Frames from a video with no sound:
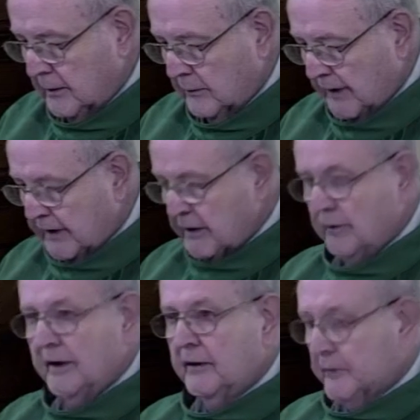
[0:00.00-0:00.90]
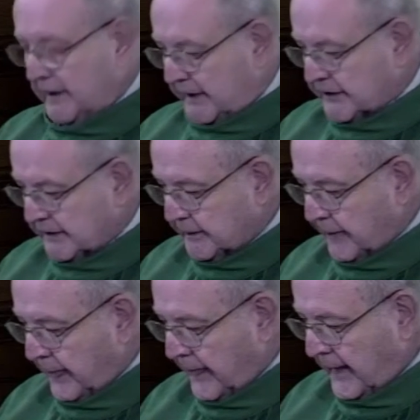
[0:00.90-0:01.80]
ridiculing
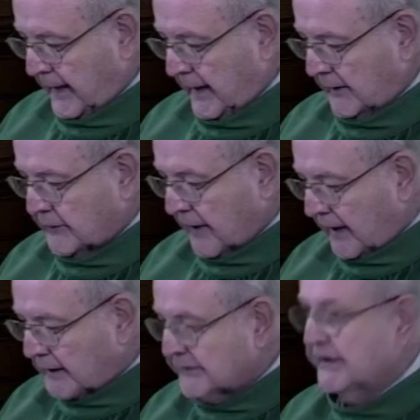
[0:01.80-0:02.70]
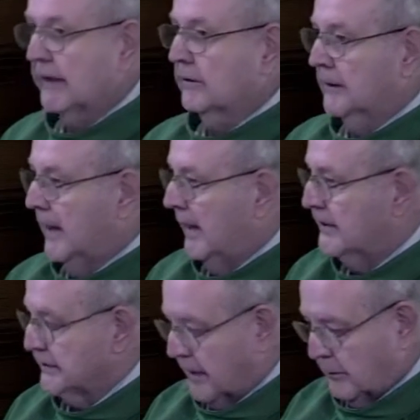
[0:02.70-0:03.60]
religion, and trying to
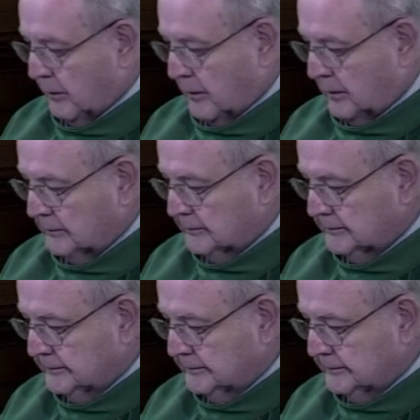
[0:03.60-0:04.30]
secularize our world.